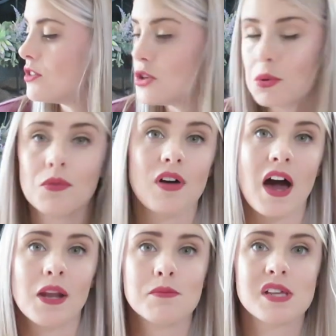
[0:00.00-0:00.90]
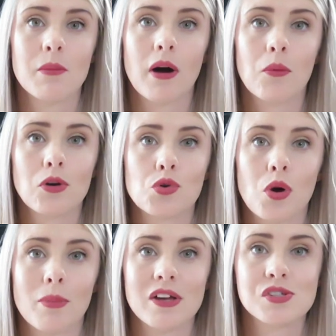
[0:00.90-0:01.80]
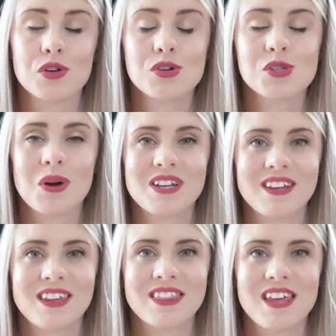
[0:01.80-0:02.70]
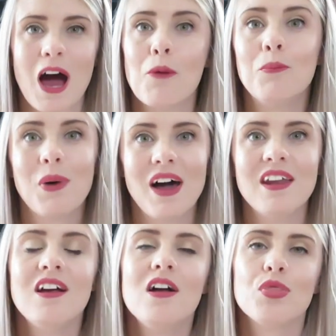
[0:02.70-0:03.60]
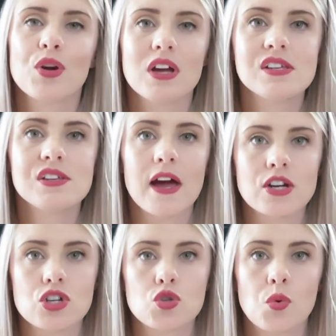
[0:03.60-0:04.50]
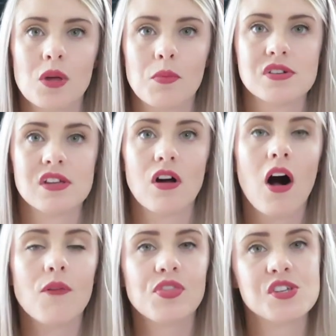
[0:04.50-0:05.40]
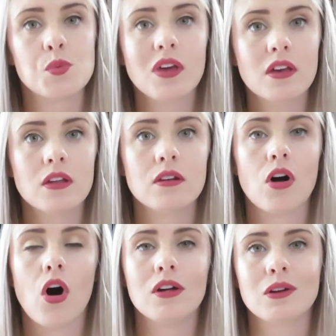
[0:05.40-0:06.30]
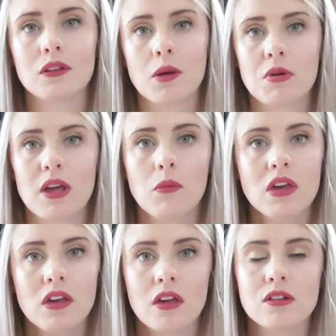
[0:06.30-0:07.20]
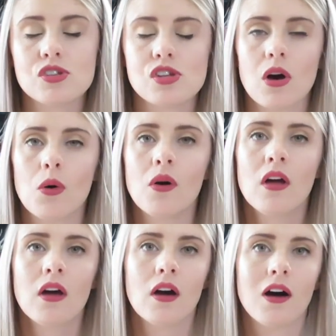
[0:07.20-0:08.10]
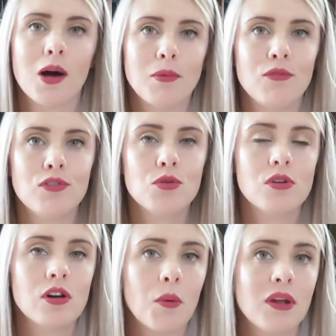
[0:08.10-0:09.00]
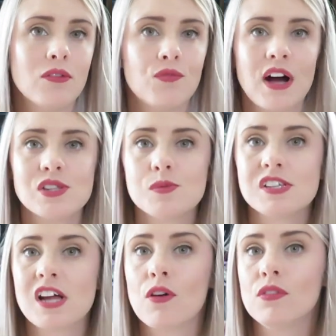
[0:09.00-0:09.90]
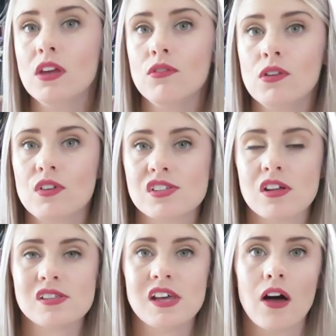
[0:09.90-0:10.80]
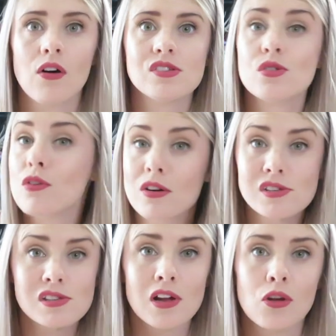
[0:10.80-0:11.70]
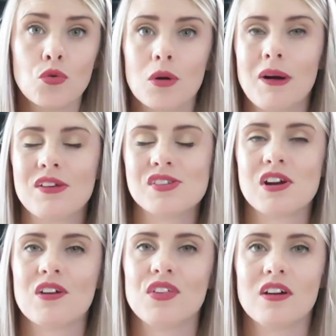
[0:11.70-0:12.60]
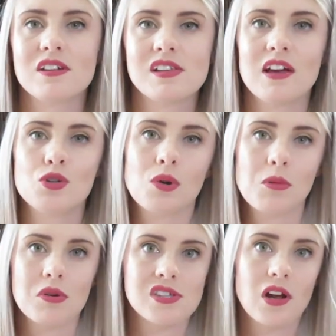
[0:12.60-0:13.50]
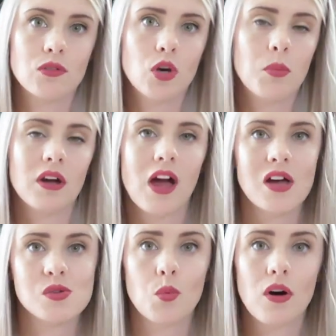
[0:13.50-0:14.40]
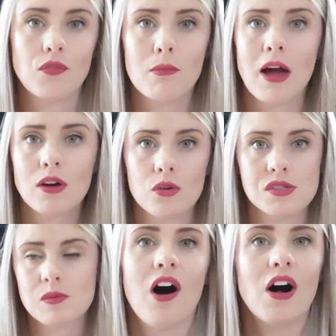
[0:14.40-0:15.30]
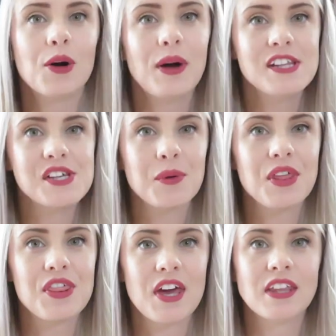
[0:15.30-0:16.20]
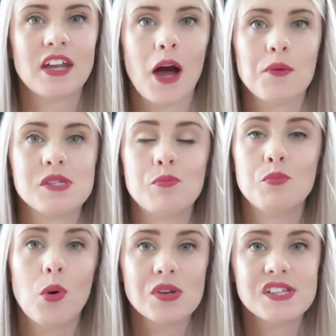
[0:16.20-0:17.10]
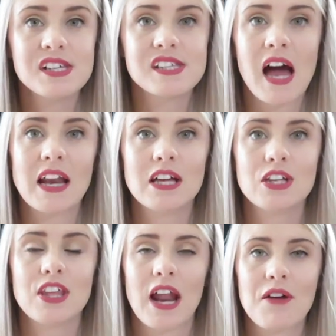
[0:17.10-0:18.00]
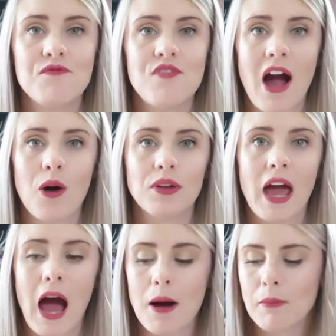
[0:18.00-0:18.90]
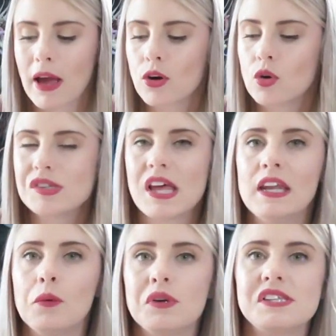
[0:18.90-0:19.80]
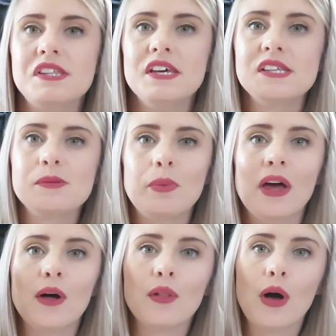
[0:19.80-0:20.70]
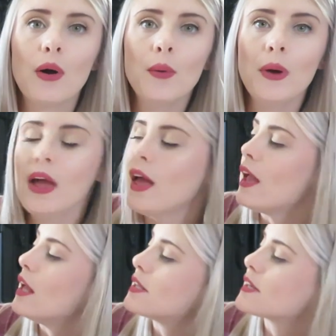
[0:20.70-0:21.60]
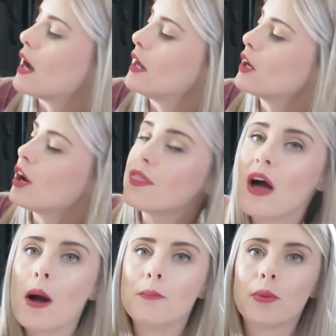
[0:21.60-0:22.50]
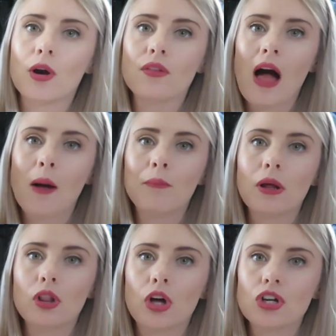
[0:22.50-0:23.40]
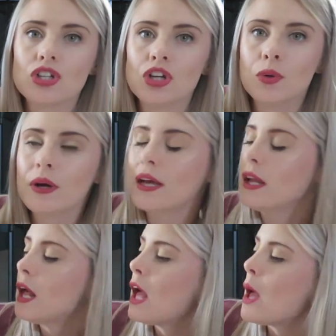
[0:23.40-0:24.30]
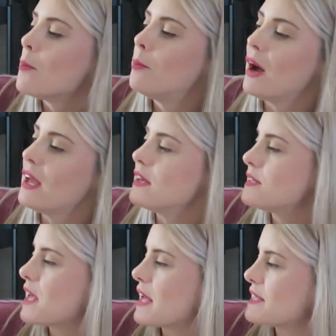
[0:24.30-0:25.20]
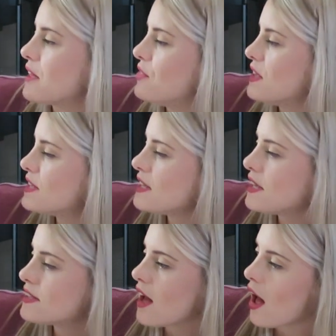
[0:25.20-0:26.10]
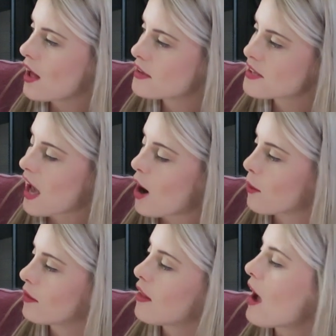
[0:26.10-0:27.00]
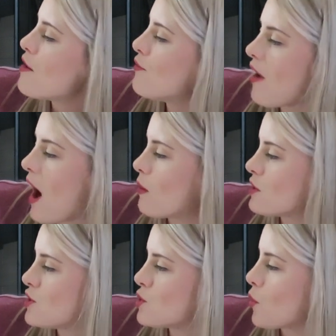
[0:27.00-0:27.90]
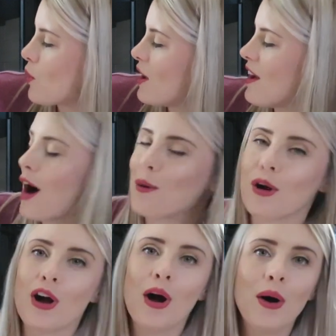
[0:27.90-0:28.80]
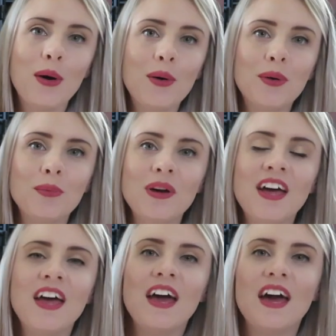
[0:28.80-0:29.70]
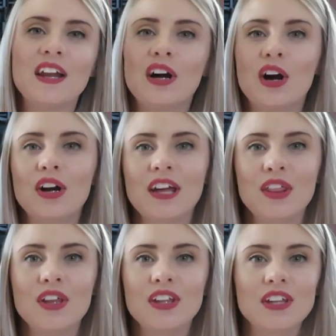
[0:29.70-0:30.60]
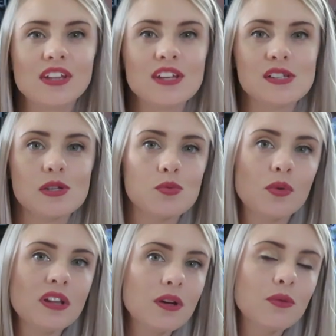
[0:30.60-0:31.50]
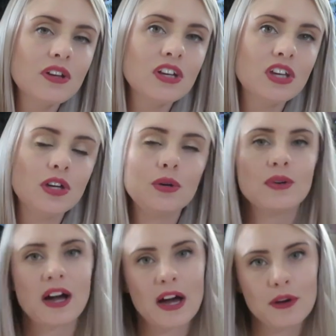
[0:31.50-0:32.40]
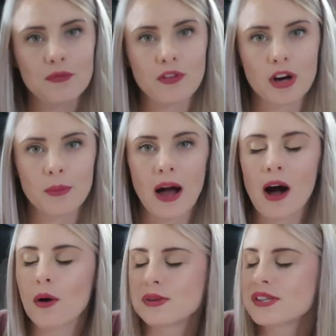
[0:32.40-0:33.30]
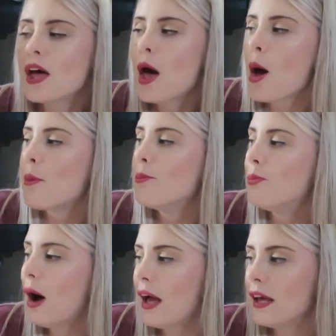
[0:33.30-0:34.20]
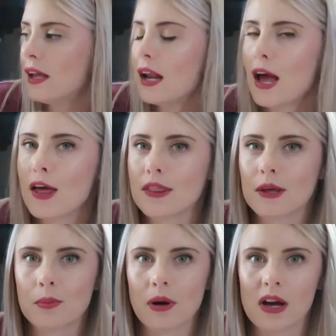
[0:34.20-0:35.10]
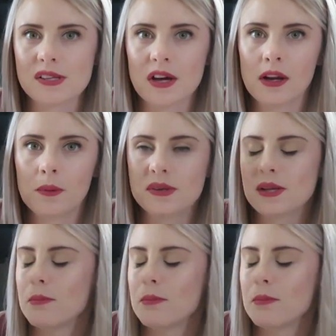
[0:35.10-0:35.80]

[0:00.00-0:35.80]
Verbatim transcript: two of the items I bought were doorbusters, so I did get that. But there is an extra 20% off this weekend on Labor Day weekend, so um, if you go in and find some stuff, even if it's on sale, as long as it's not a doorbuster, there is a 20% off coupon as well for Michaels. I'll go ahead and start with the thing that I was most excited that I found at Michaels, and it was this pillow. It's kind of got that burlap look to it, but it says, This is us, our life, our story, our home. And I already think that this is really, really cute, kind of farmhouse, but the price on it was